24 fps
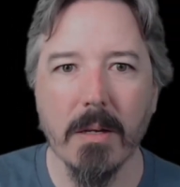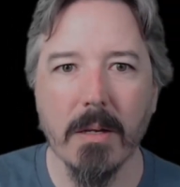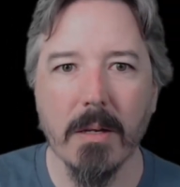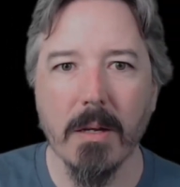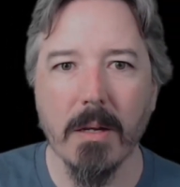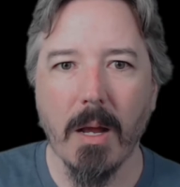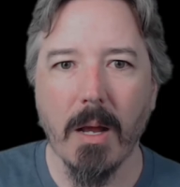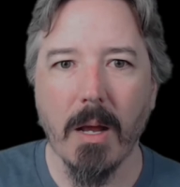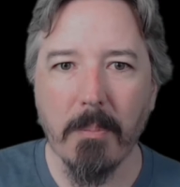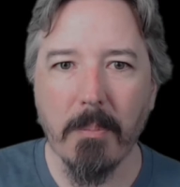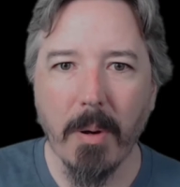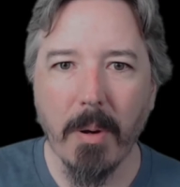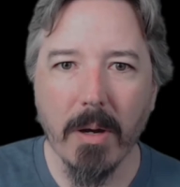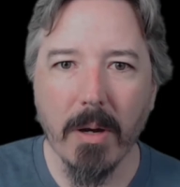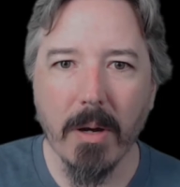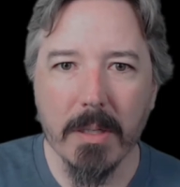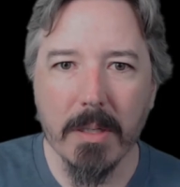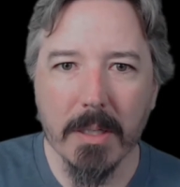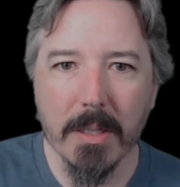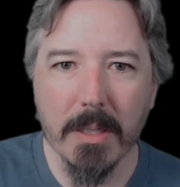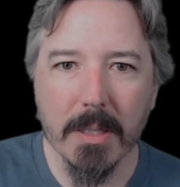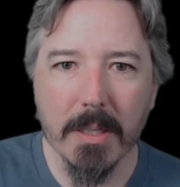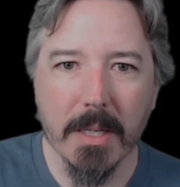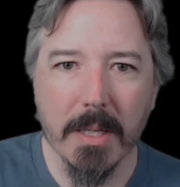A pod
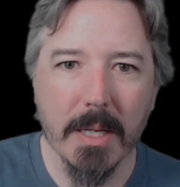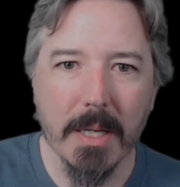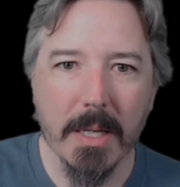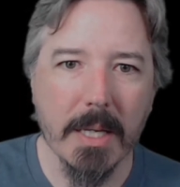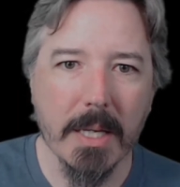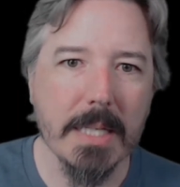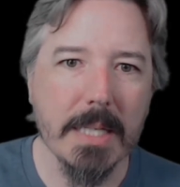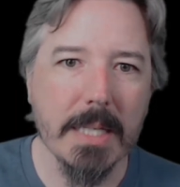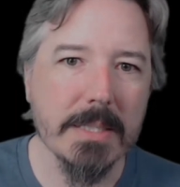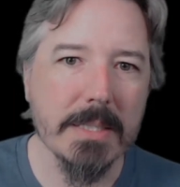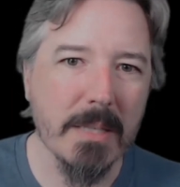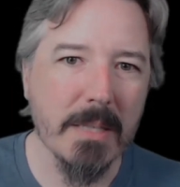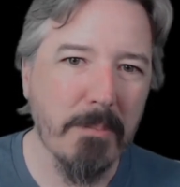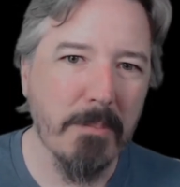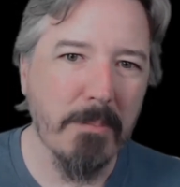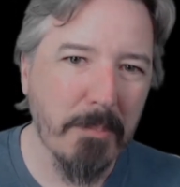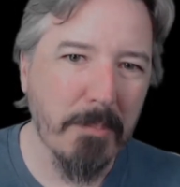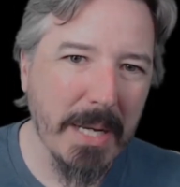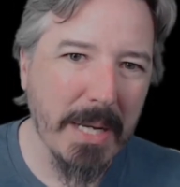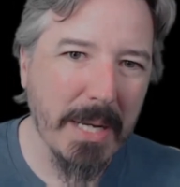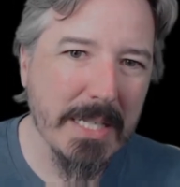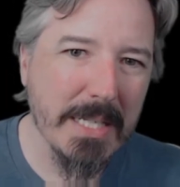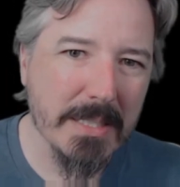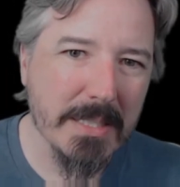is the
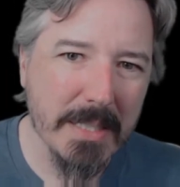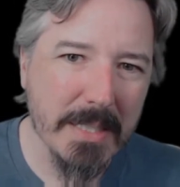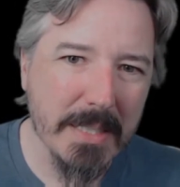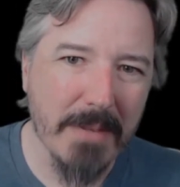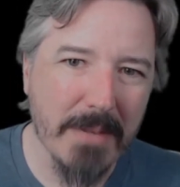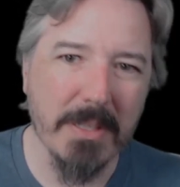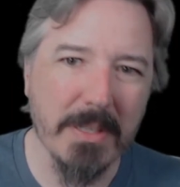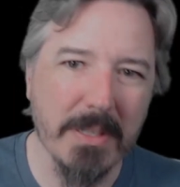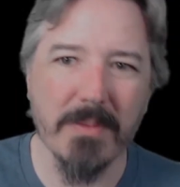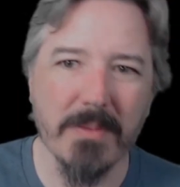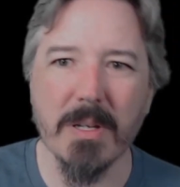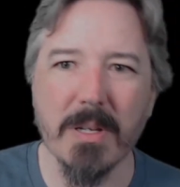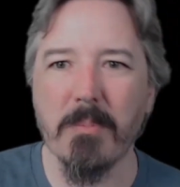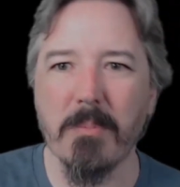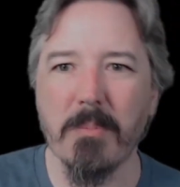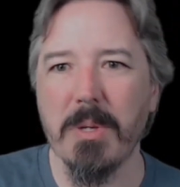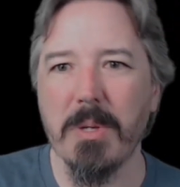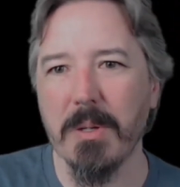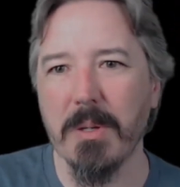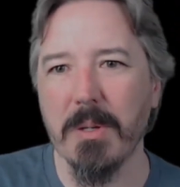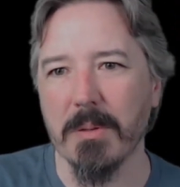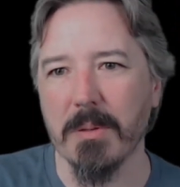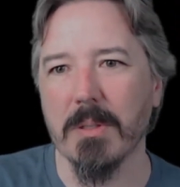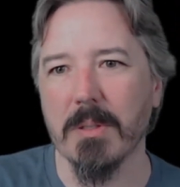base level of
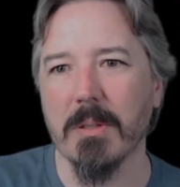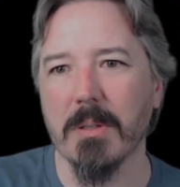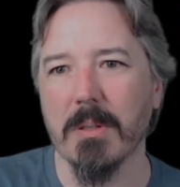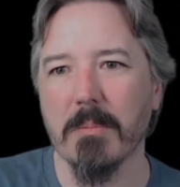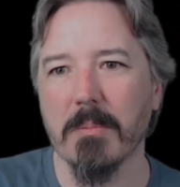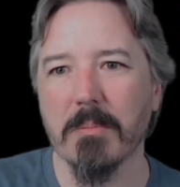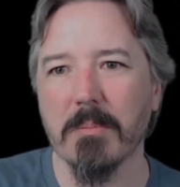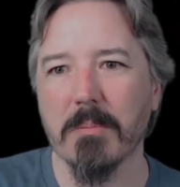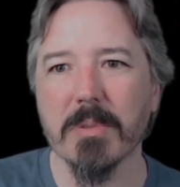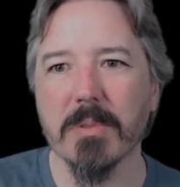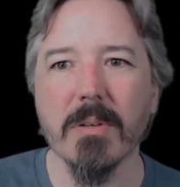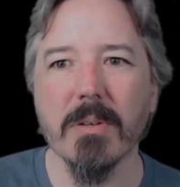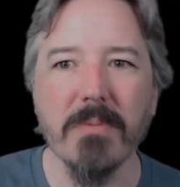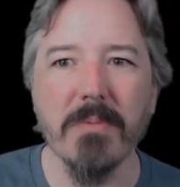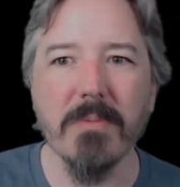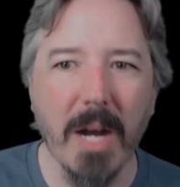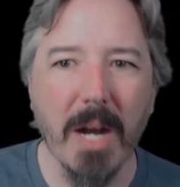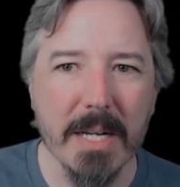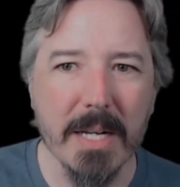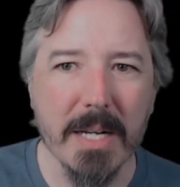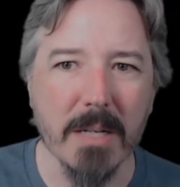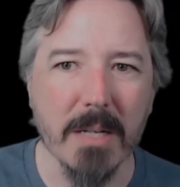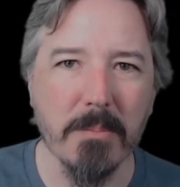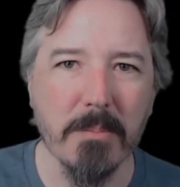compute
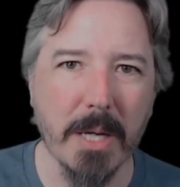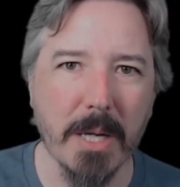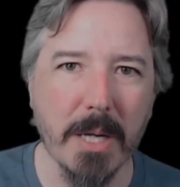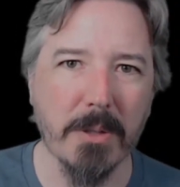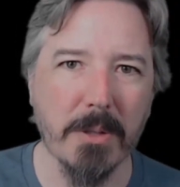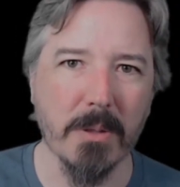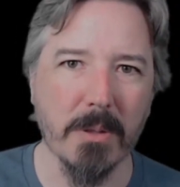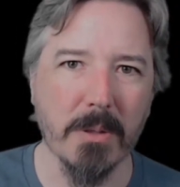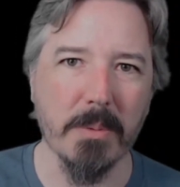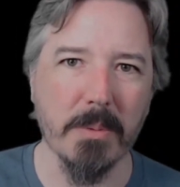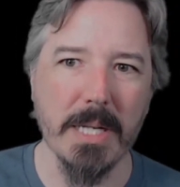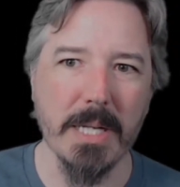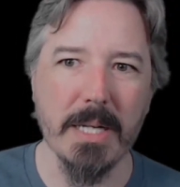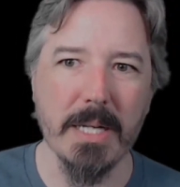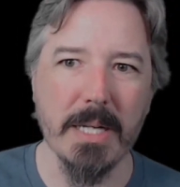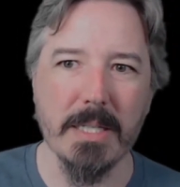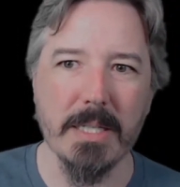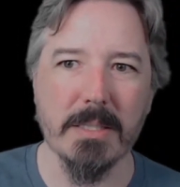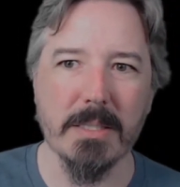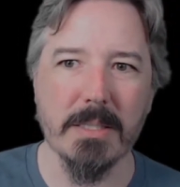provided by Kubernetes.